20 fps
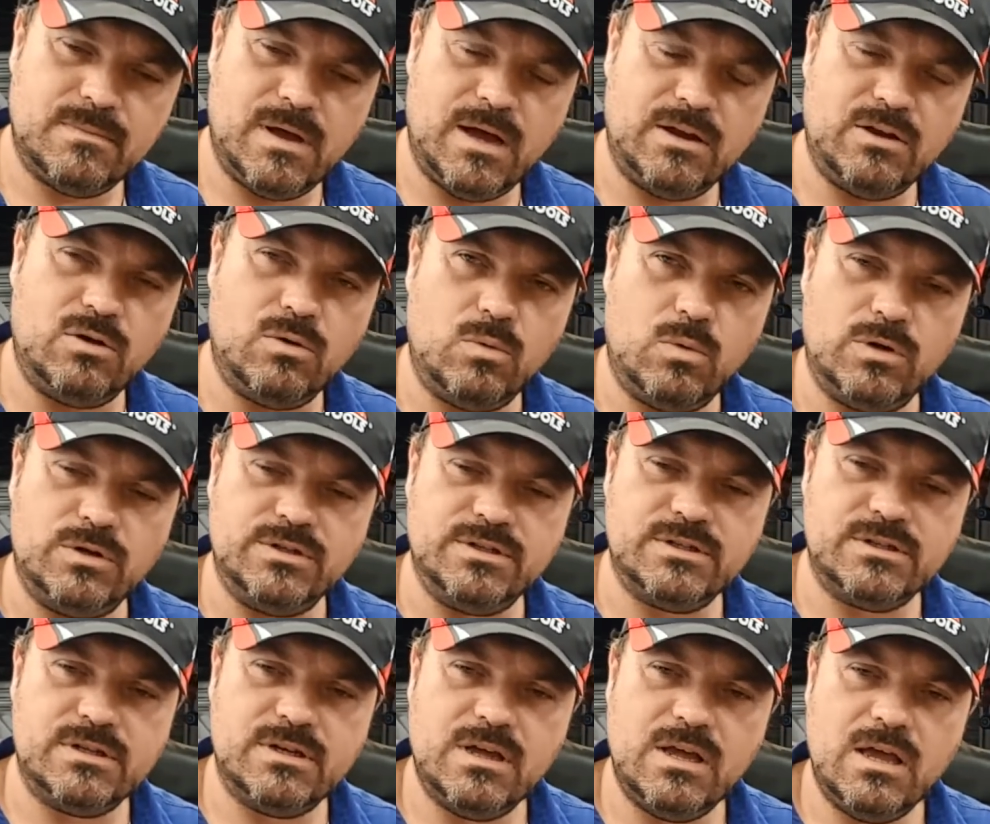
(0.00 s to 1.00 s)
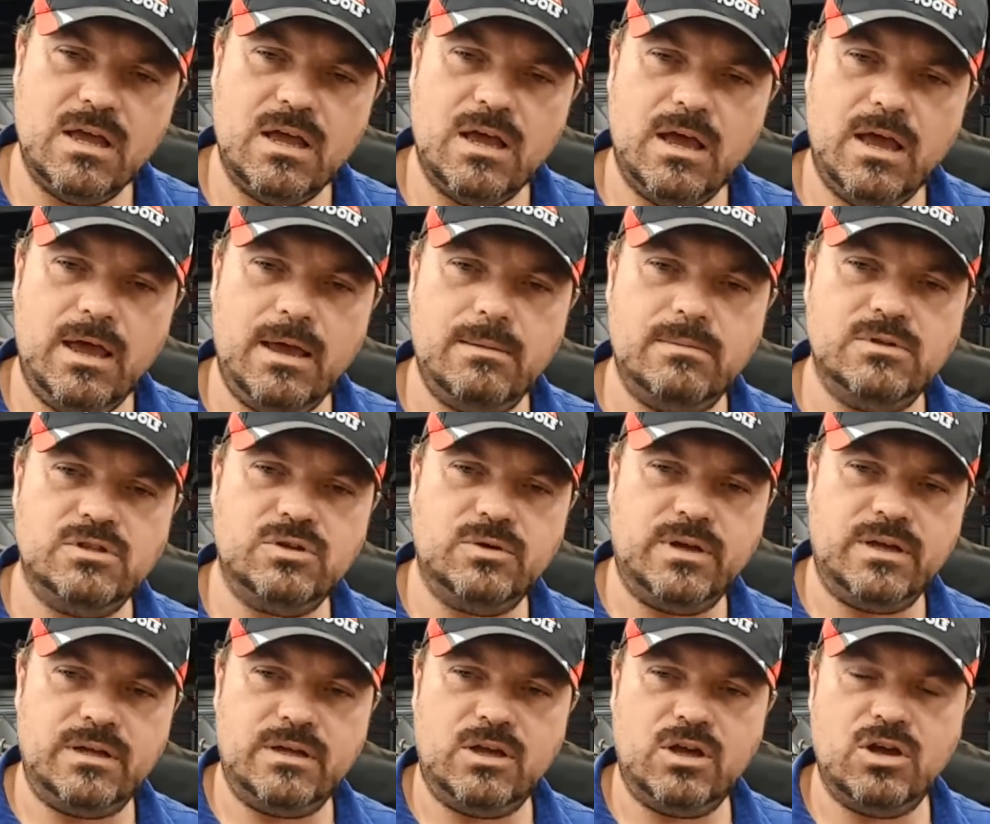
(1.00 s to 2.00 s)
I don't want him to
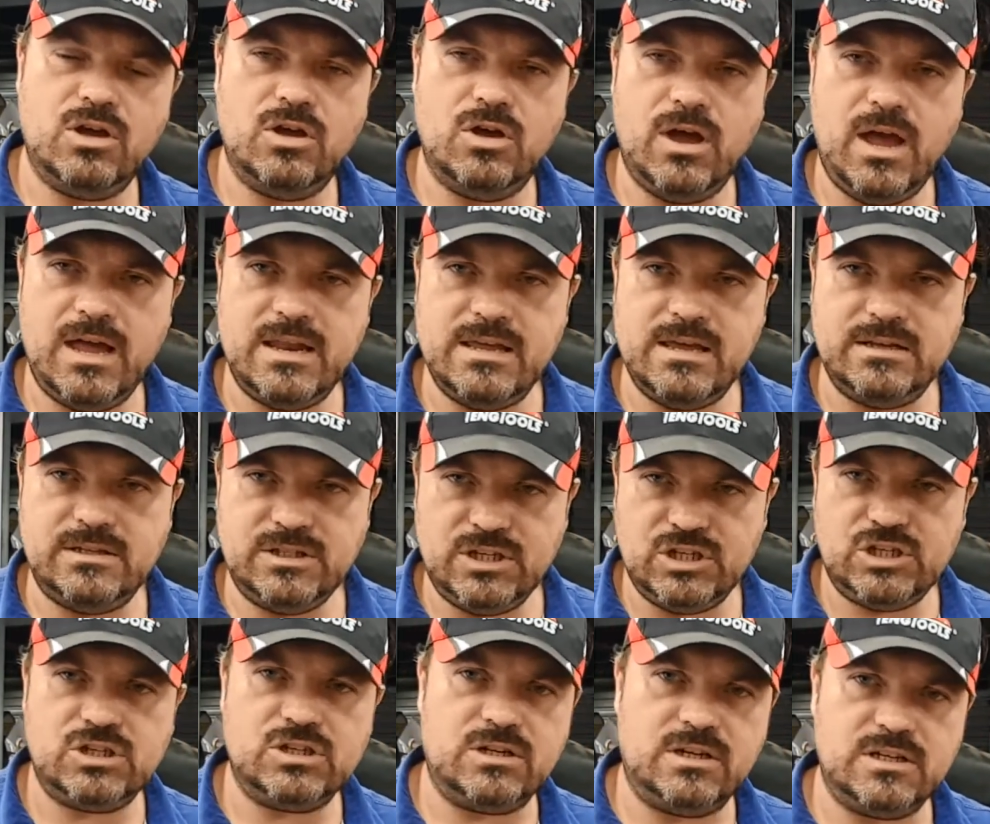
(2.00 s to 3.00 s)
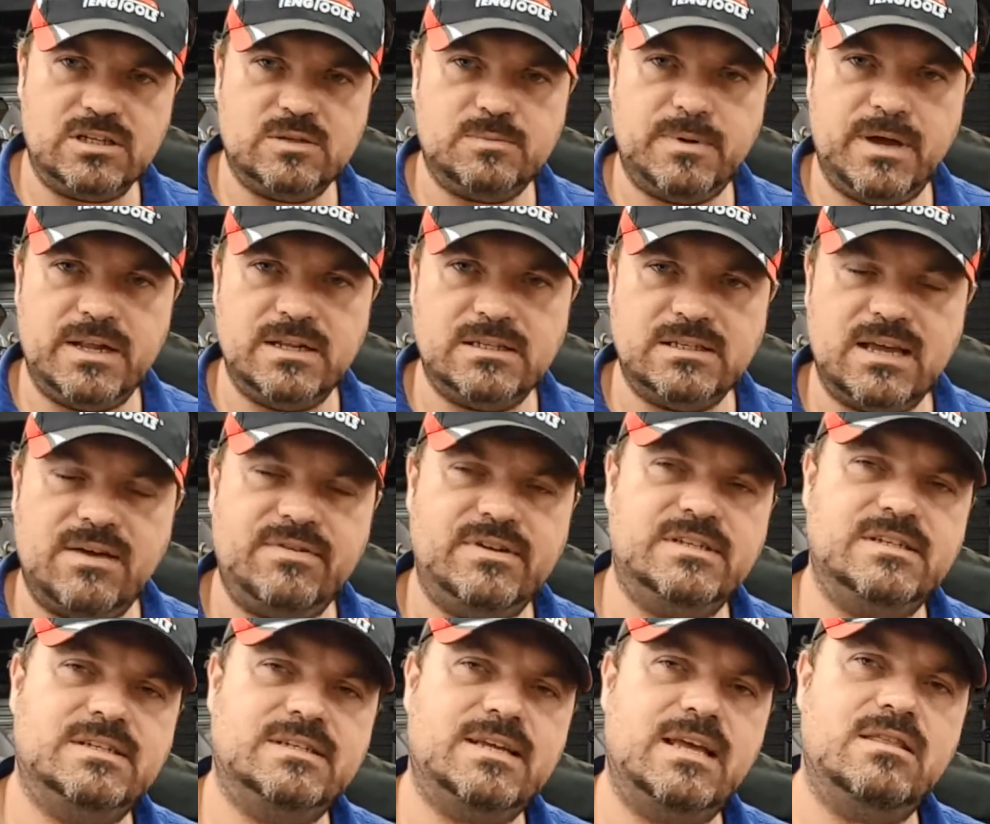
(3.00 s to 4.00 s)
incur any additional expense having
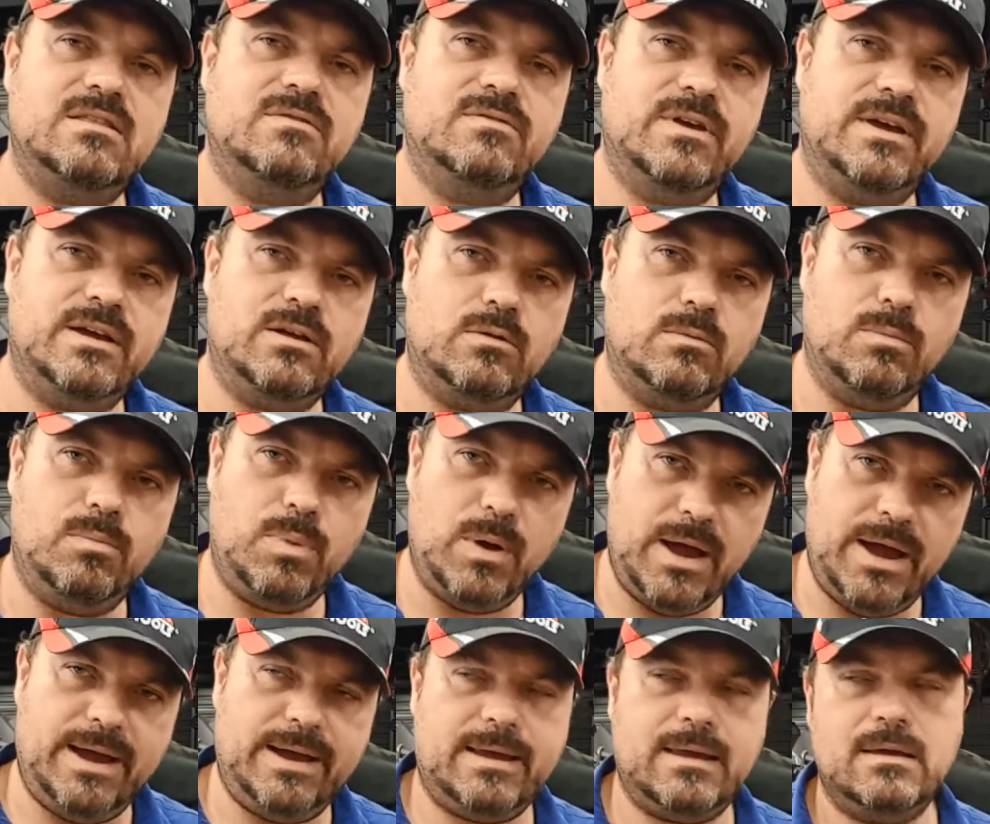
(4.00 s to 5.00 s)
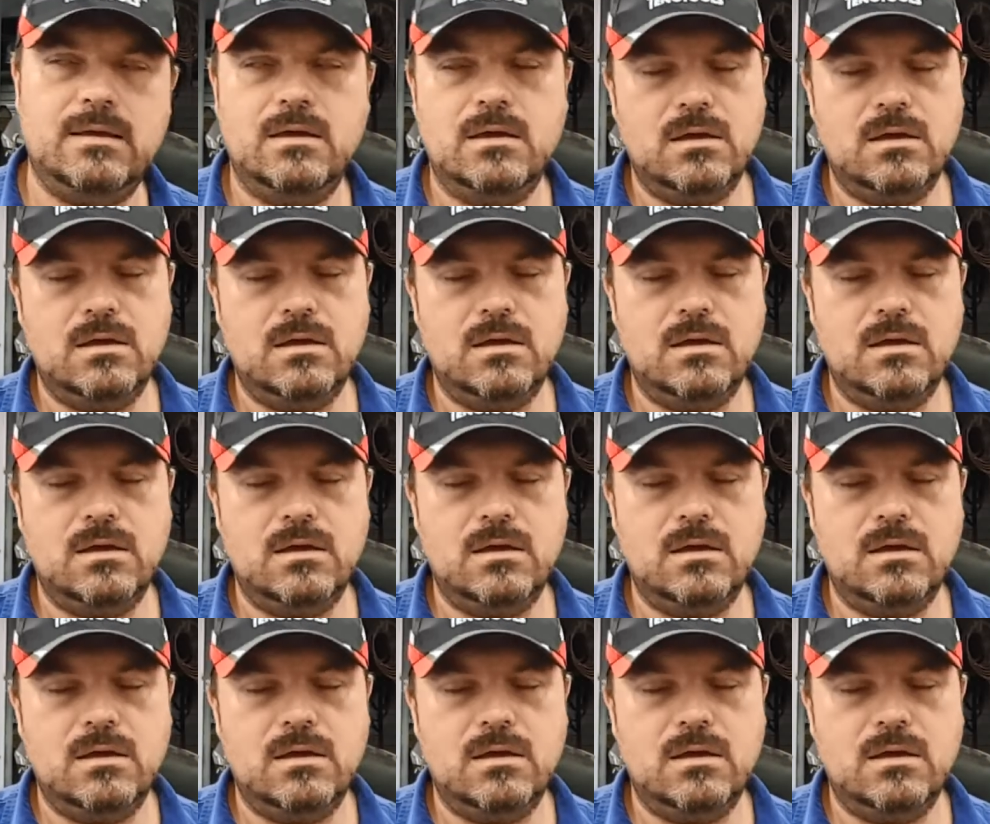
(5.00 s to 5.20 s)
to send the vehicle back